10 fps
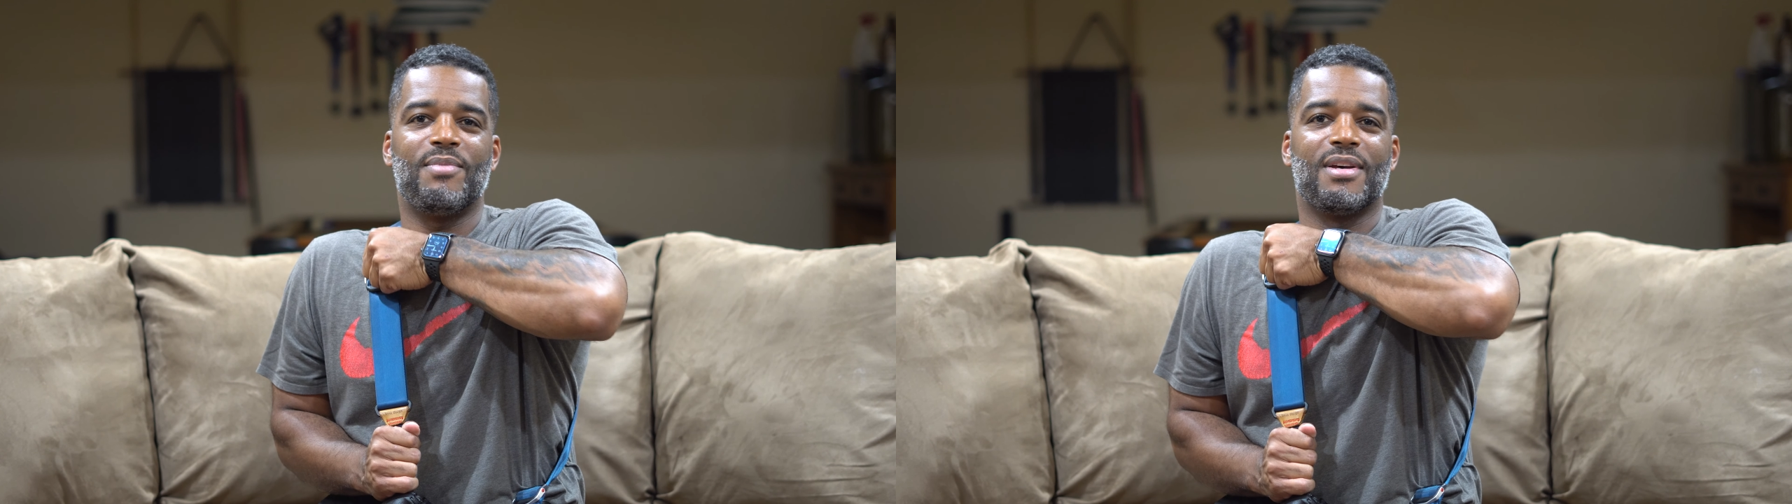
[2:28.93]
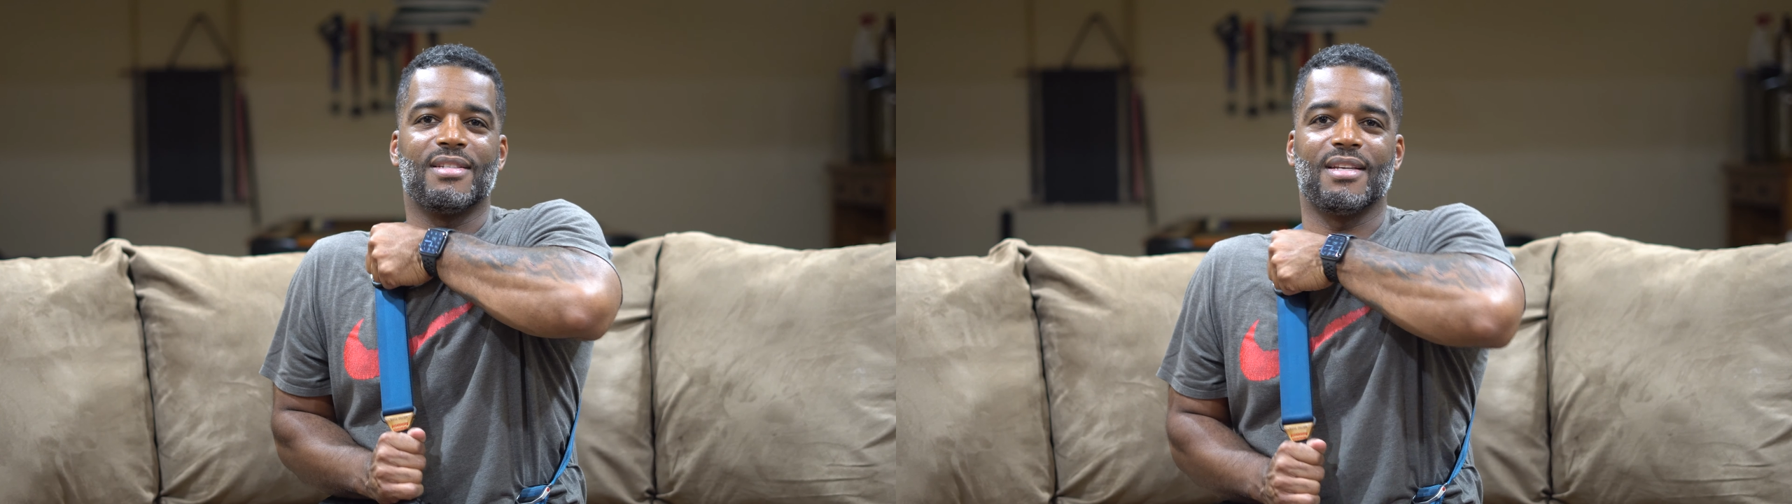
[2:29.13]

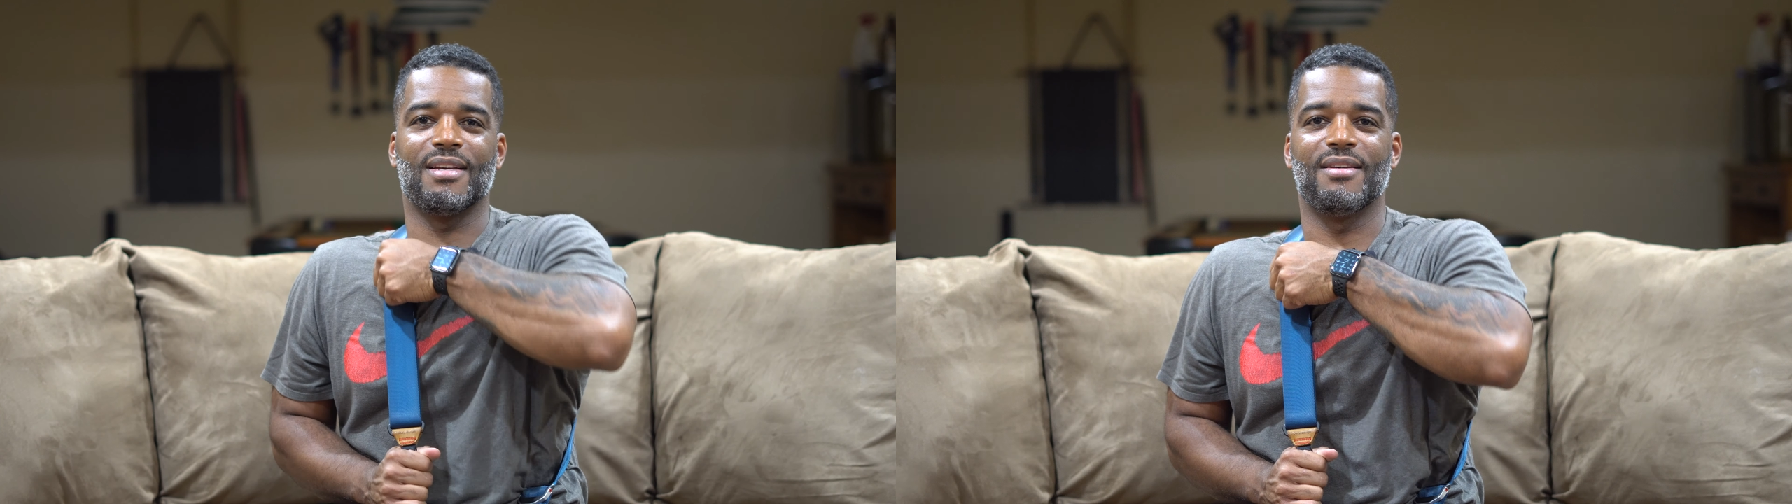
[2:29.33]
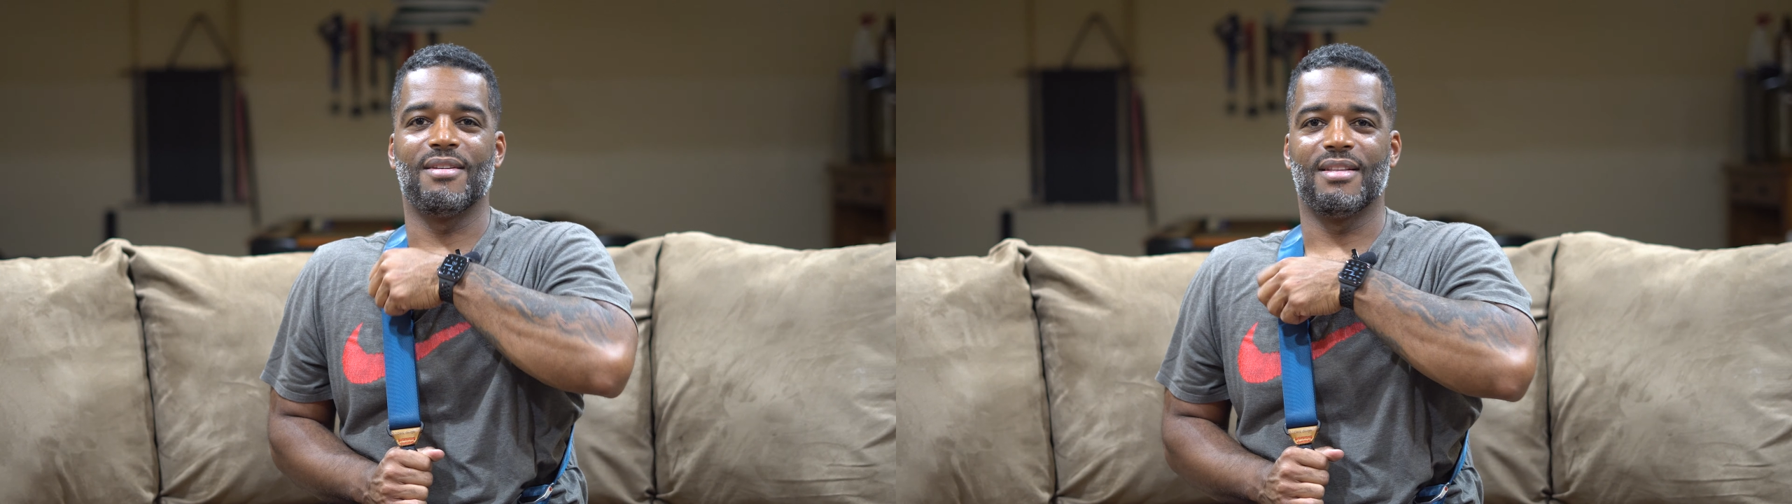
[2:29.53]
because of
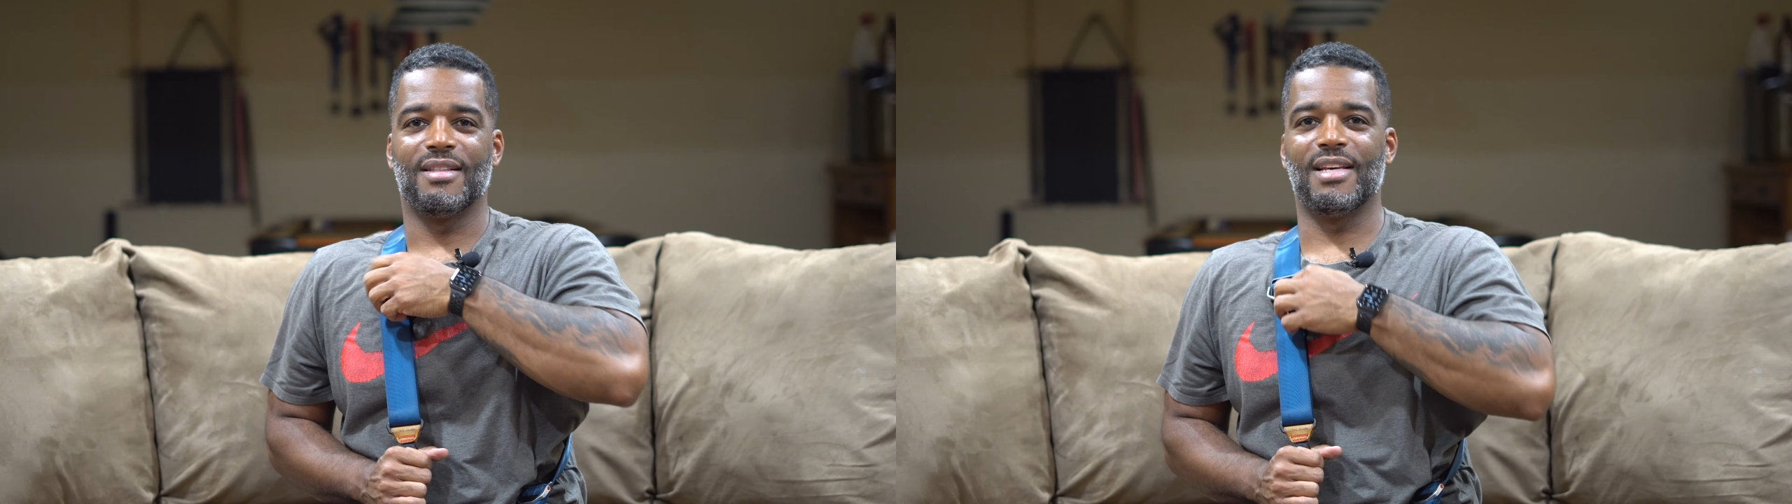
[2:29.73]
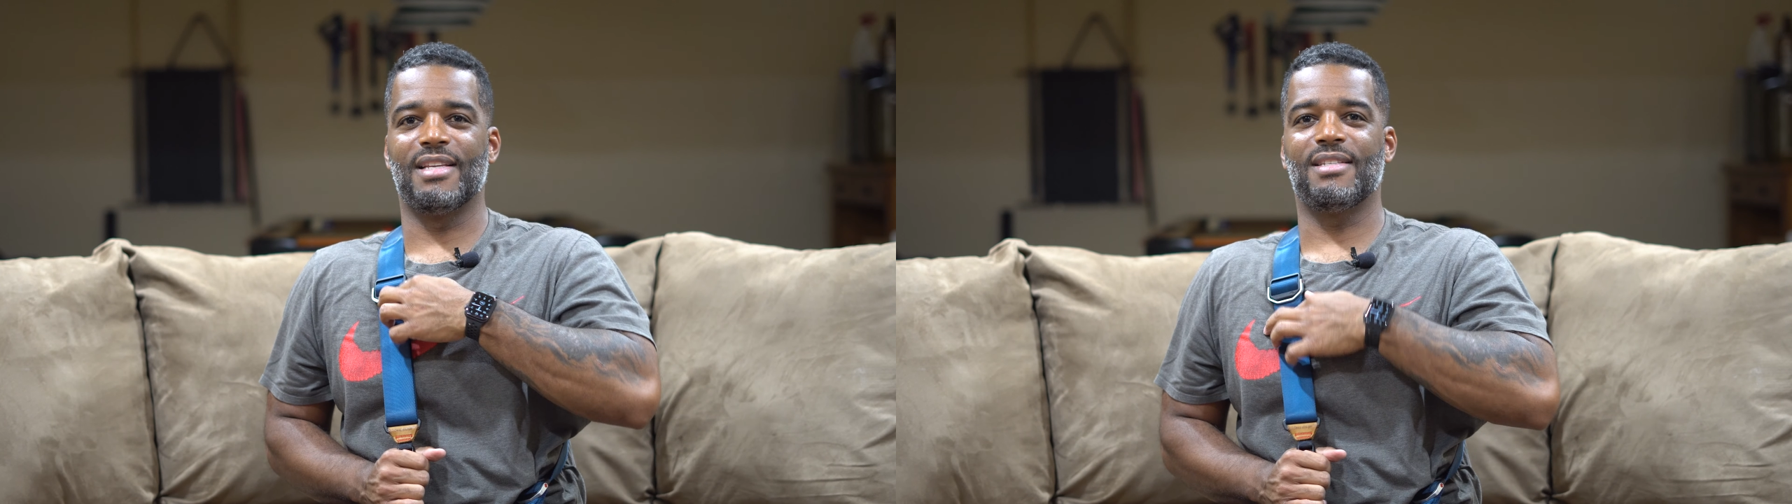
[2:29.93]
the
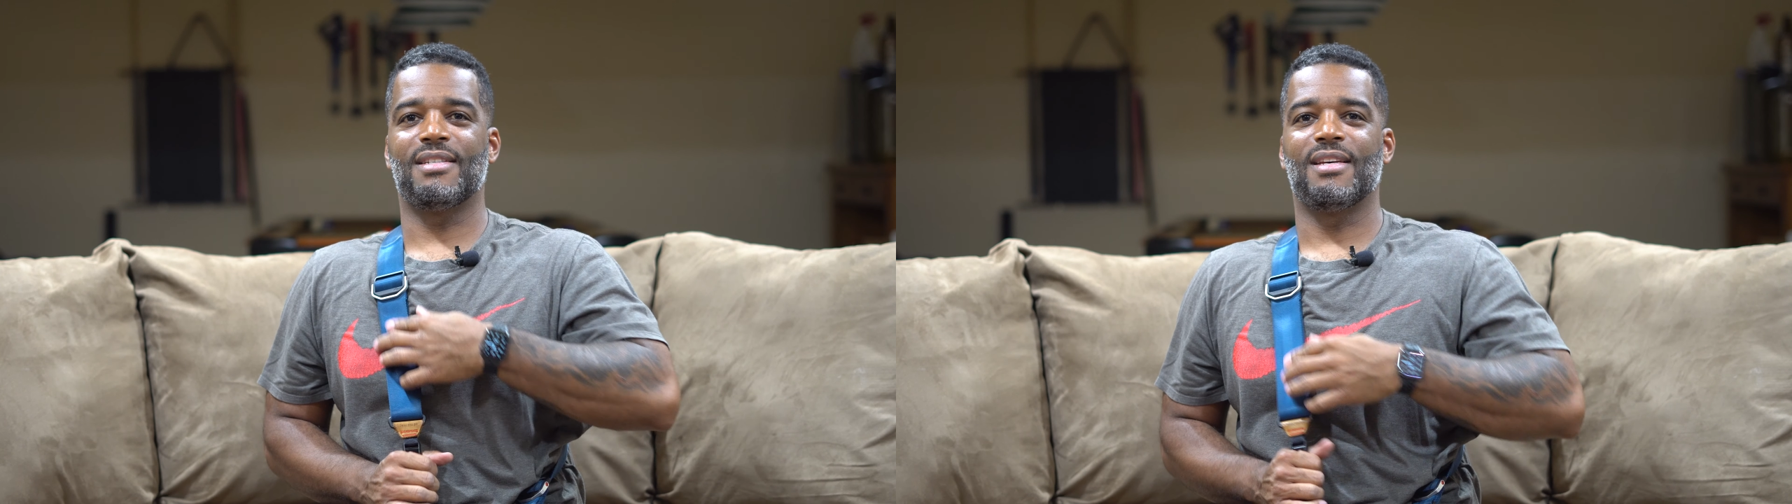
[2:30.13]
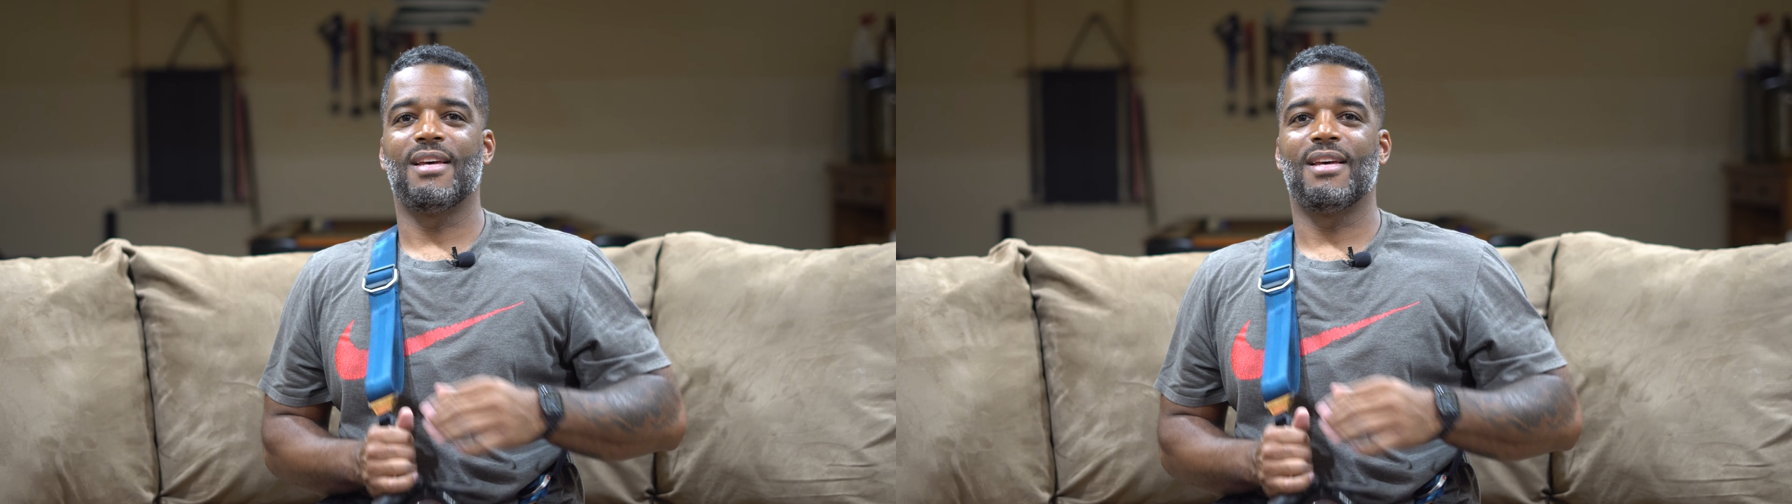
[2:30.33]
lens.